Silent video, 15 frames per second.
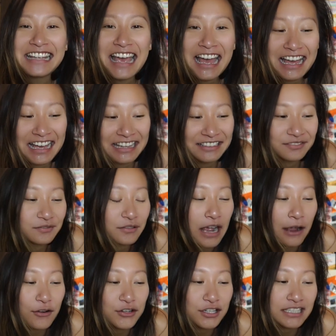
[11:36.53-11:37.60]
yeah and
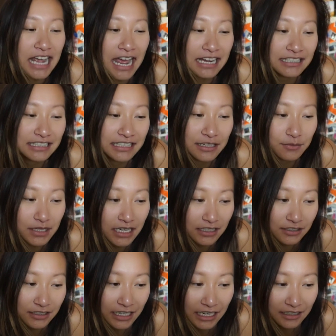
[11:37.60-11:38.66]
I was just asking him the
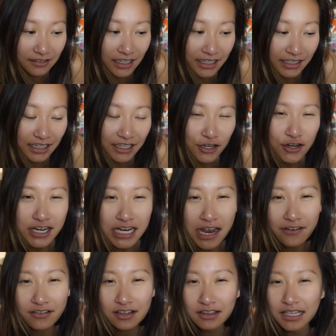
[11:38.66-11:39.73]
other day like do you think
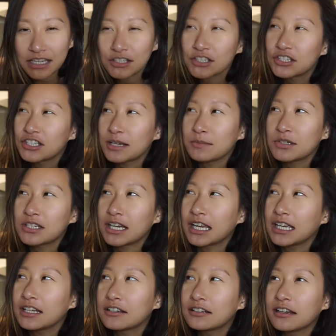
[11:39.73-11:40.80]
our relationship
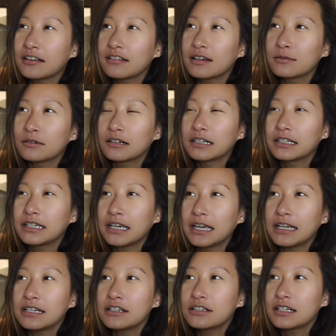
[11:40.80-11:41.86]
changed now that we're
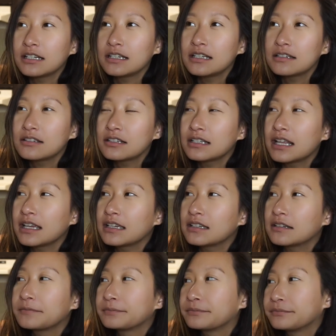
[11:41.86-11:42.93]
engaged and he's just
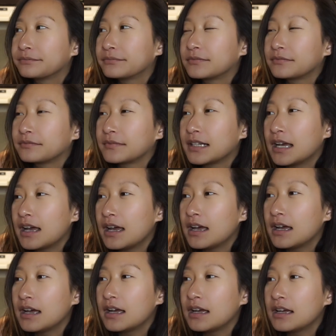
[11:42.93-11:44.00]
like
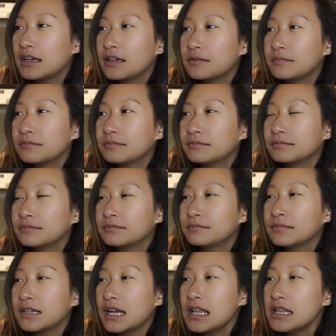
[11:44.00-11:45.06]
um
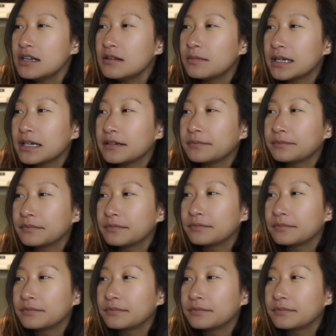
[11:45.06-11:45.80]
a little bit